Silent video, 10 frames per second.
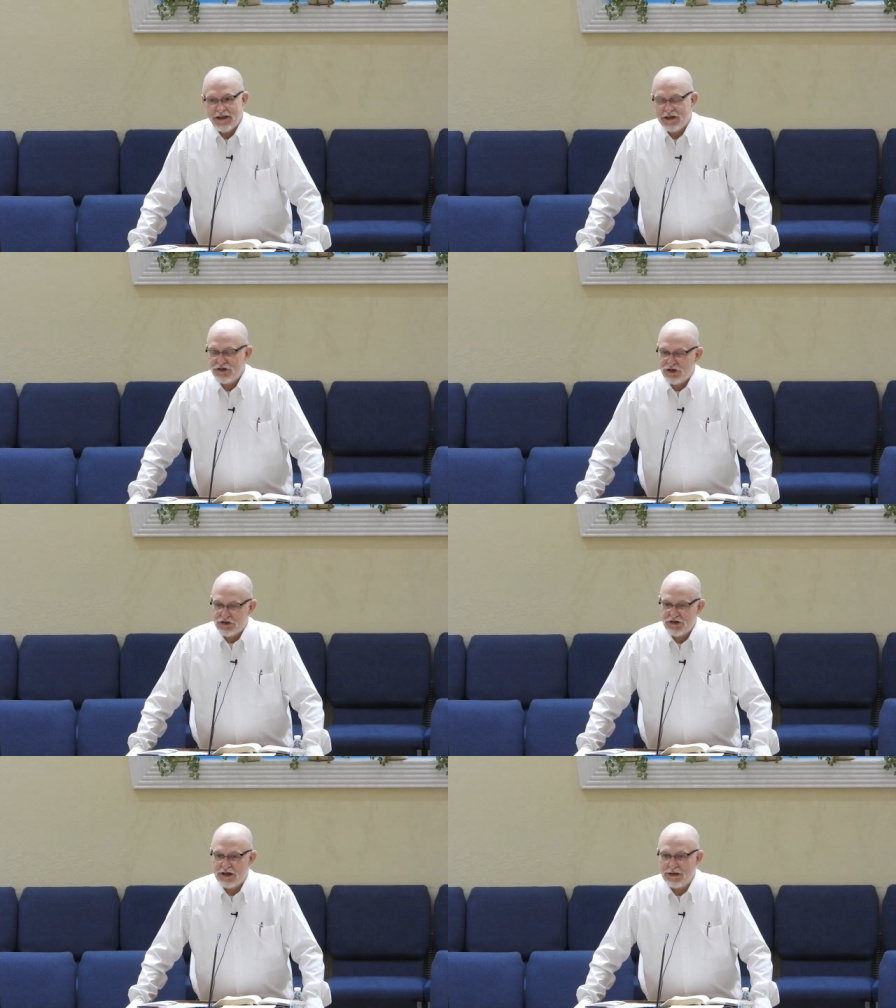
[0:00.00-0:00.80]
This is
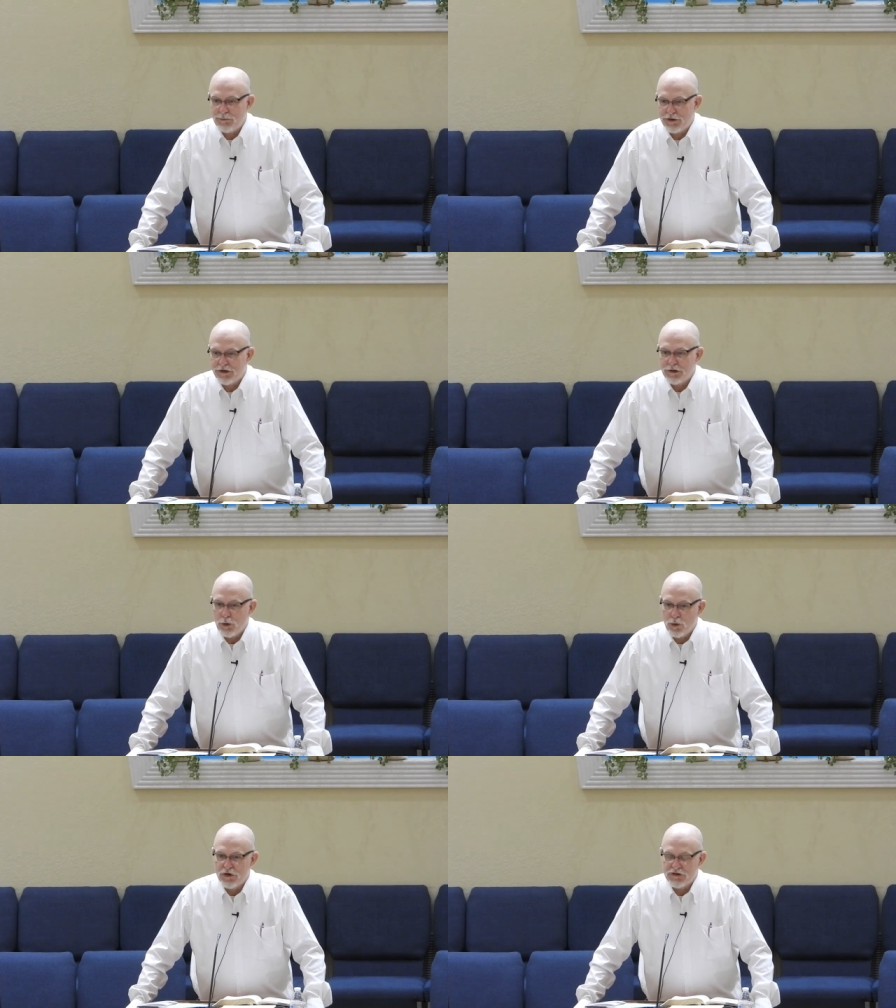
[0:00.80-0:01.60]
just telling what the
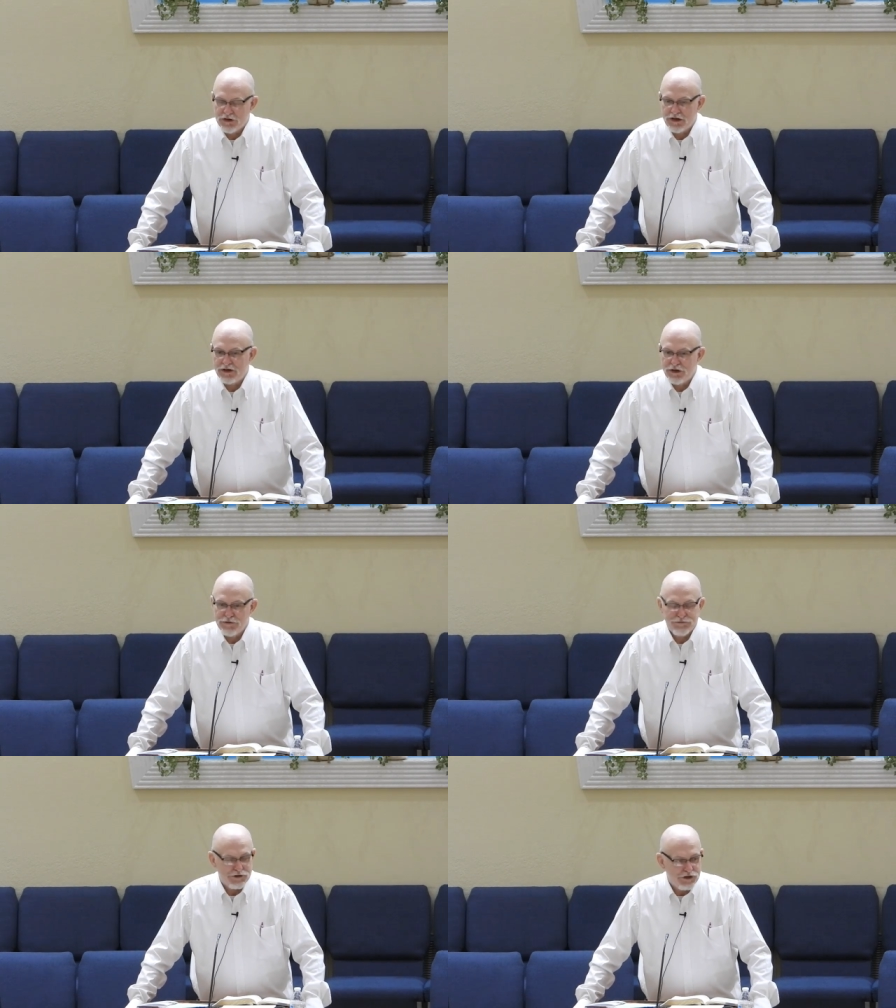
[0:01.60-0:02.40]
Lord is going to
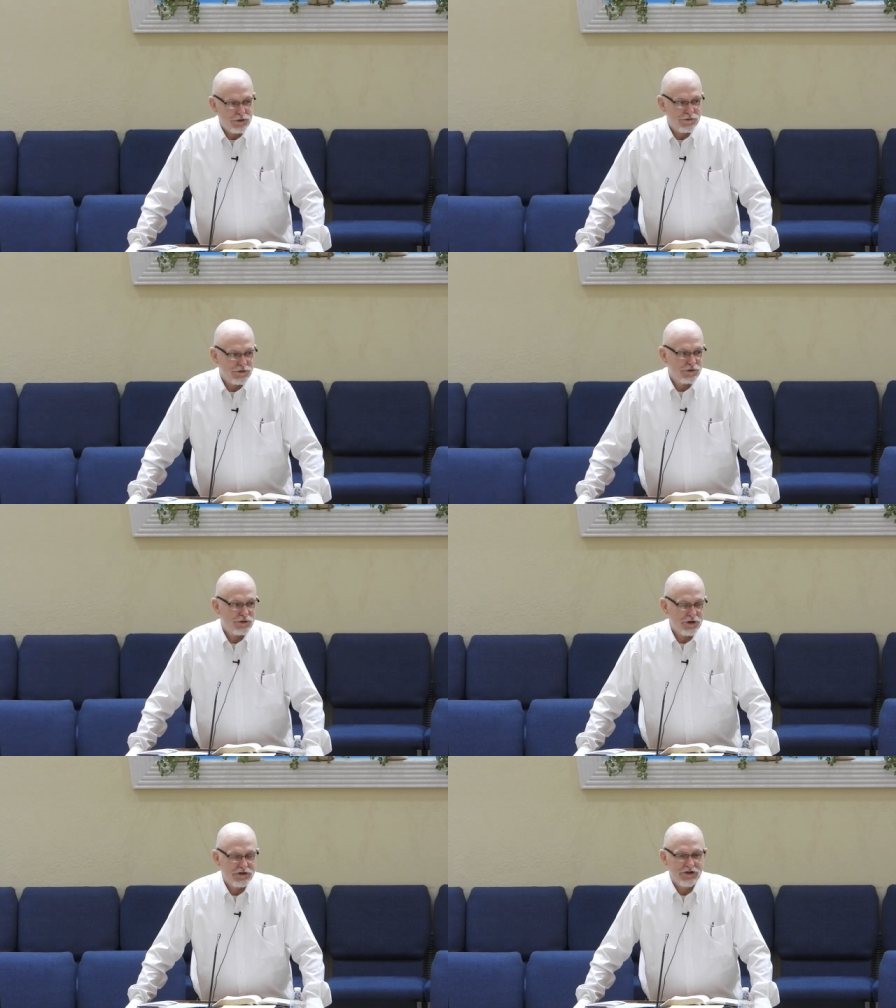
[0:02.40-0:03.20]
do for you if you
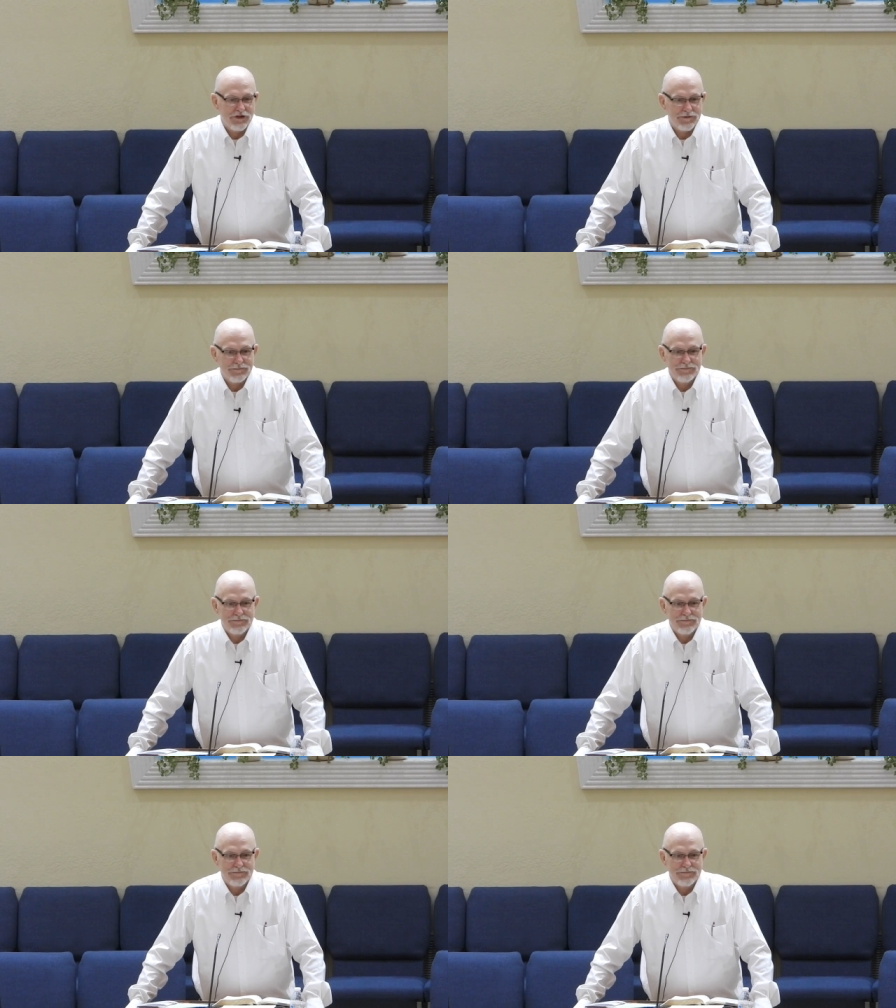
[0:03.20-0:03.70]
trust in Him.